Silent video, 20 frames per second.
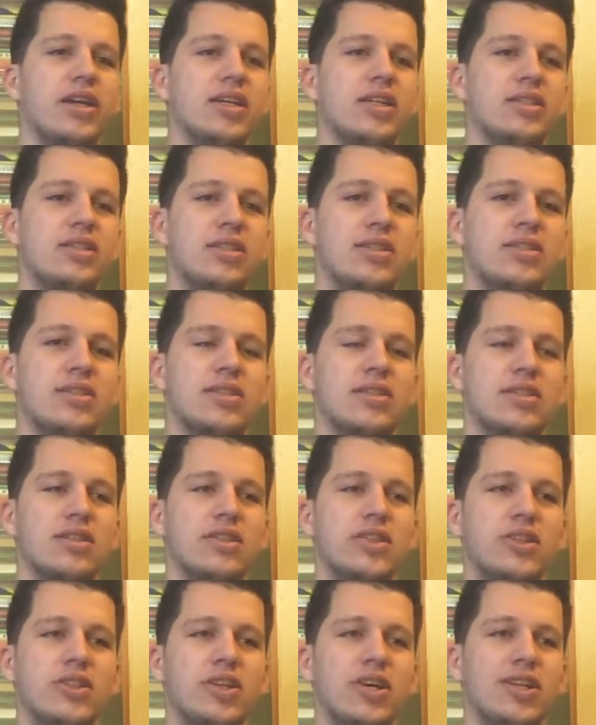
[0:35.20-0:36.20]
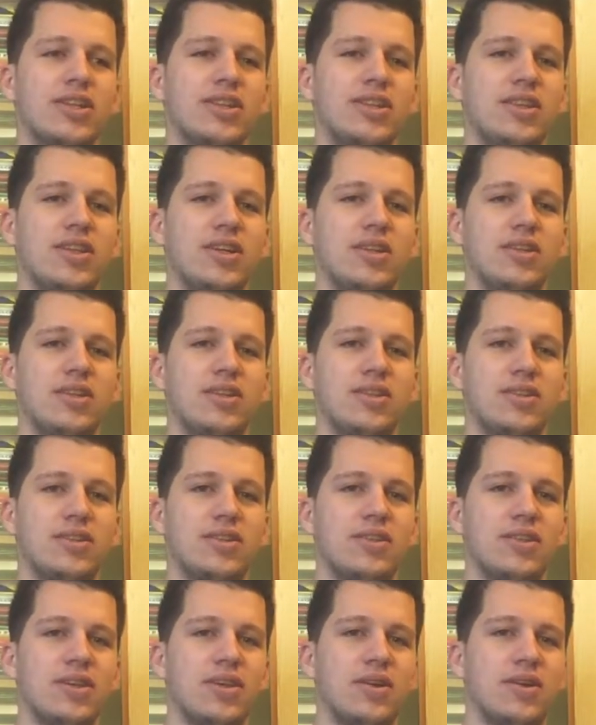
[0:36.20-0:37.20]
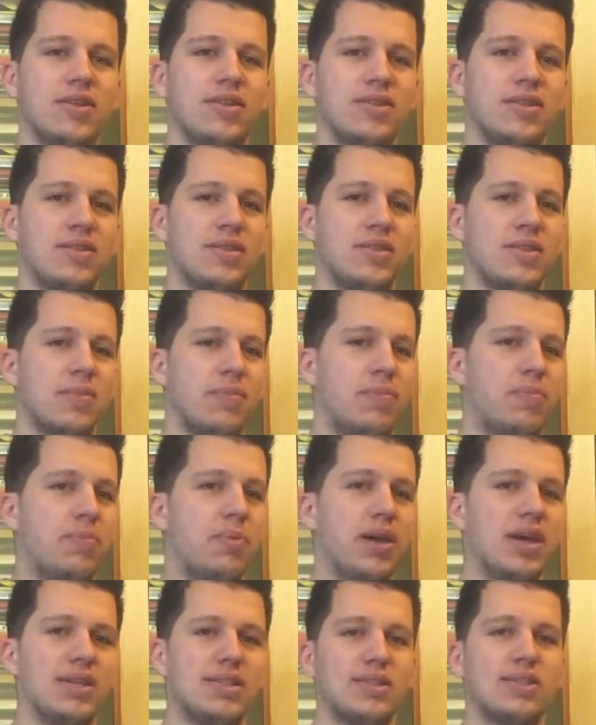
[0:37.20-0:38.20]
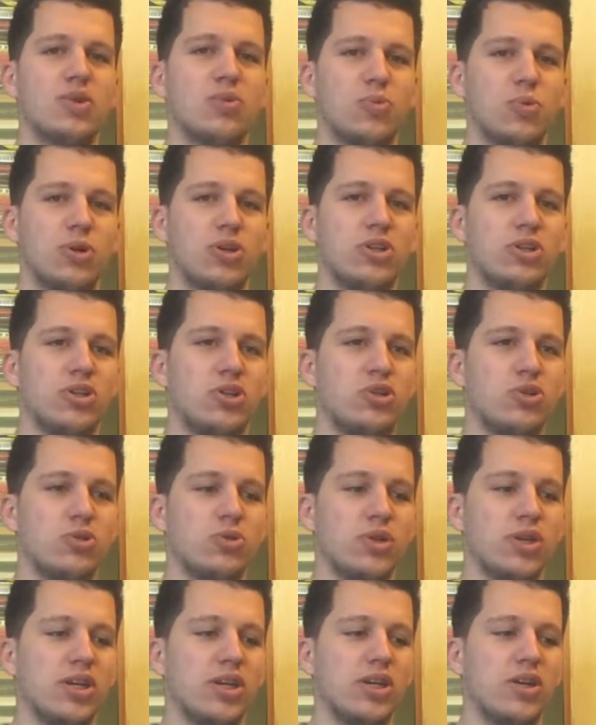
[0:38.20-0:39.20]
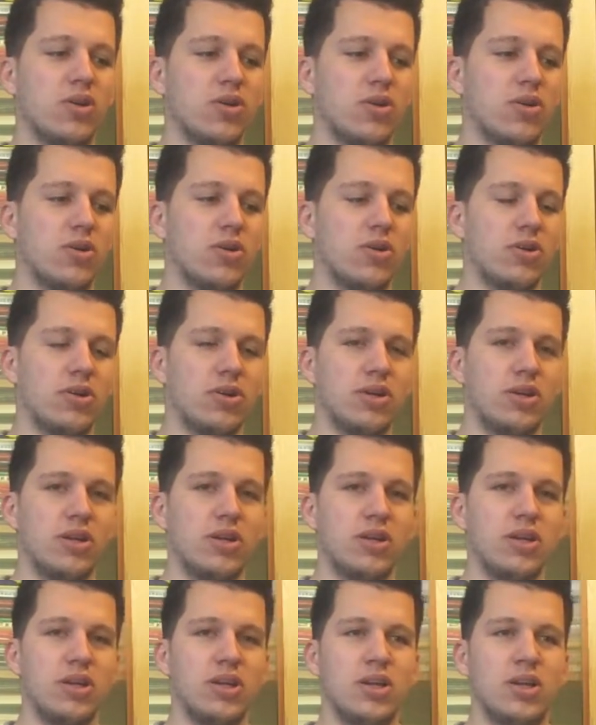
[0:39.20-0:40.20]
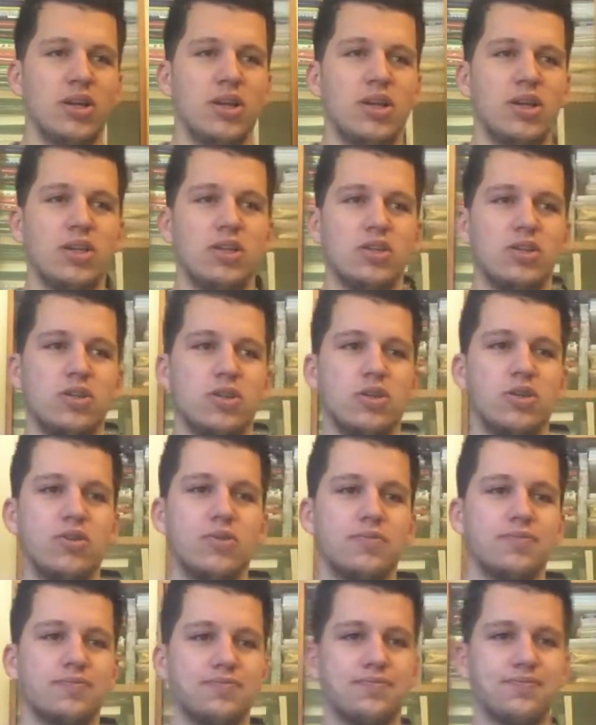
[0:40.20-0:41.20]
It's not they're the best at what they're doing, or you know